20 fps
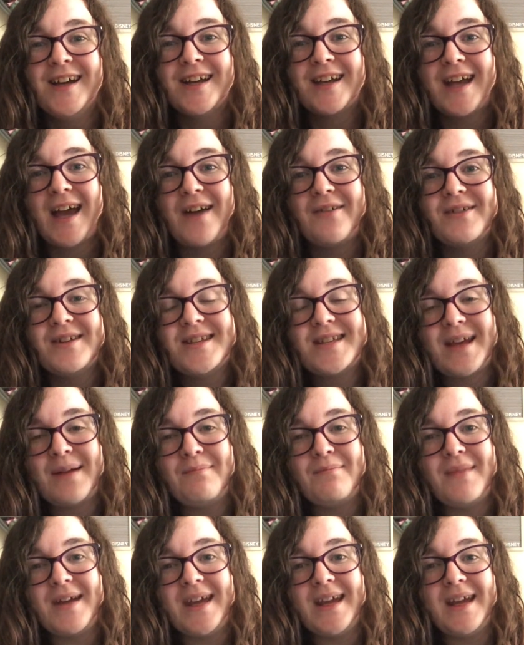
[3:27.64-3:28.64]
Kerry
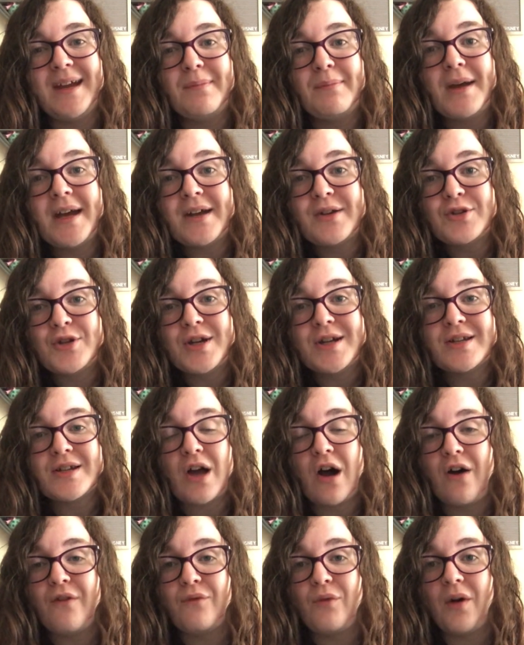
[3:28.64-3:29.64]
sent me pictures
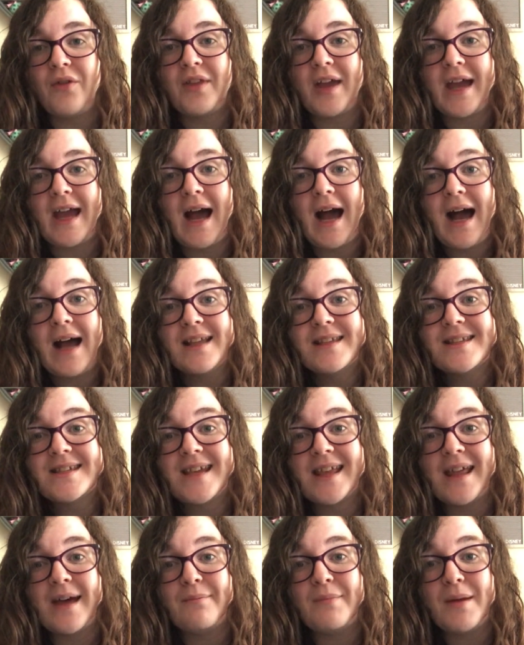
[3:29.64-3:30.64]
of what they had
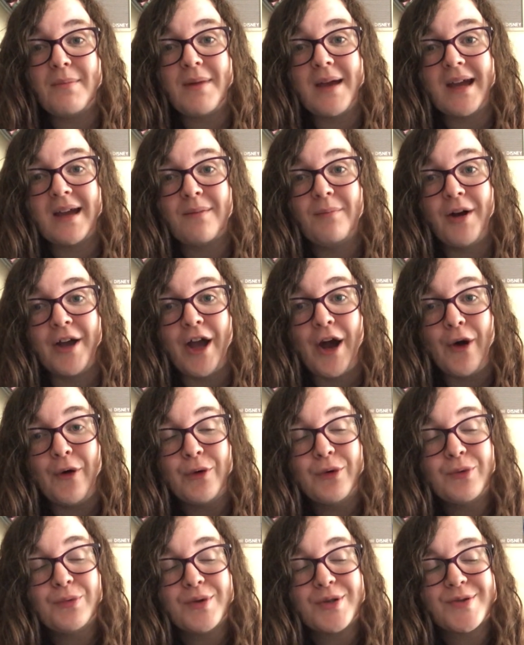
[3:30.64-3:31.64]
to let me pick my
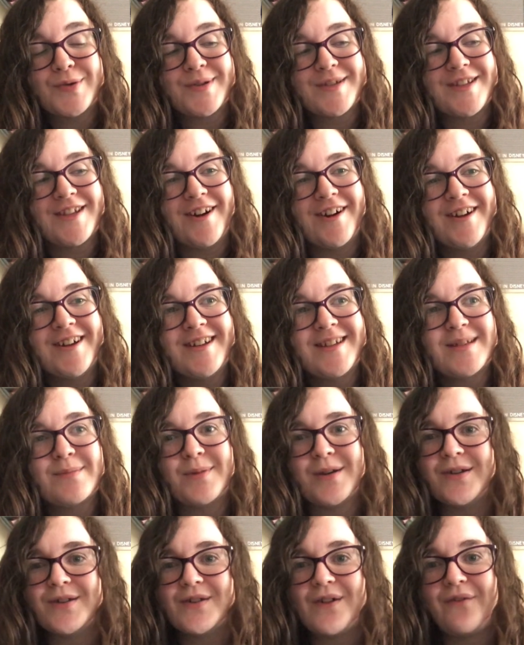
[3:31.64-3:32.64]
own, which was nice
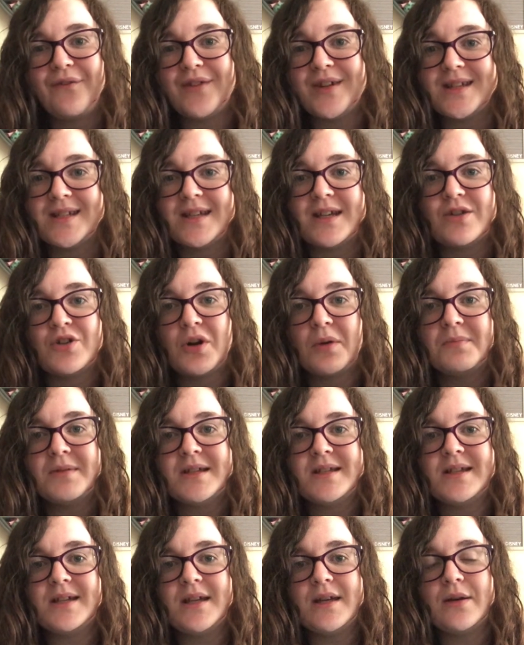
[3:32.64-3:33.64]
because obviously Shop
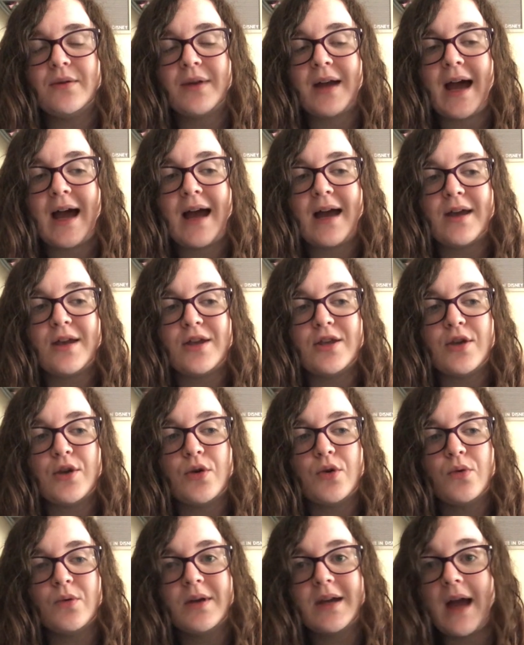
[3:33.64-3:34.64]
Disney U K,
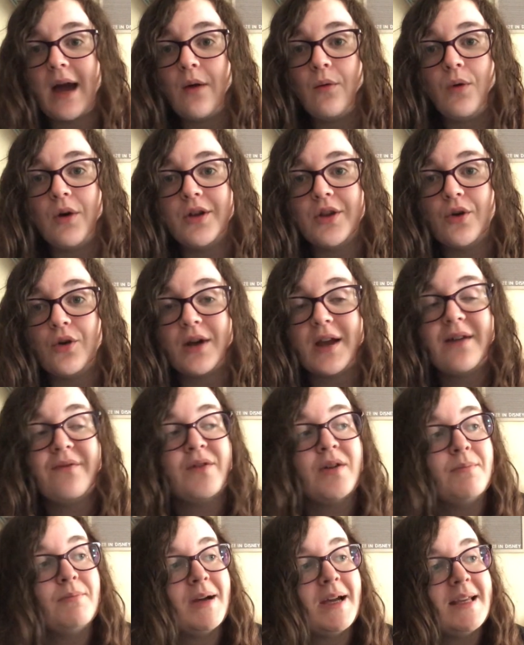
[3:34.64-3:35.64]
you get what you're
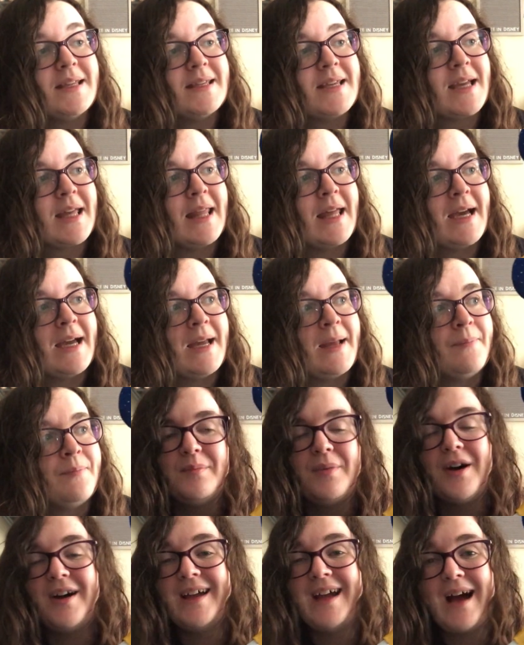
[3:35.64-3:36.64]
given basically.
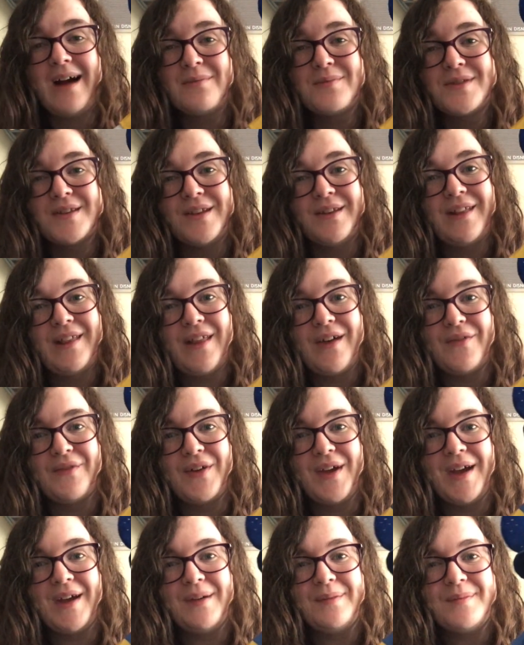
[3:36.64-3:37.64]
But I absolutely love
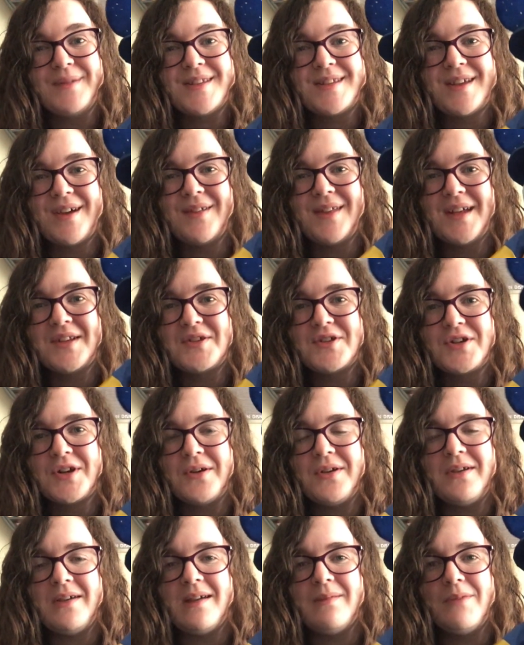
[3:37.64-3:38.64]
him, so let's show
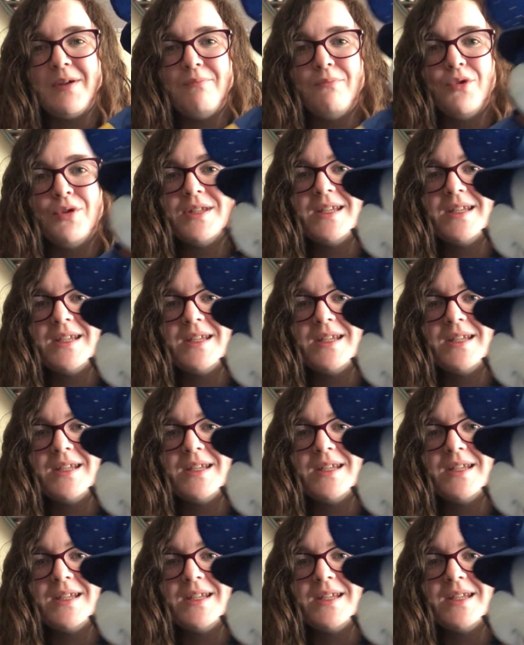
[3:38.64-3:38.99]
you him in more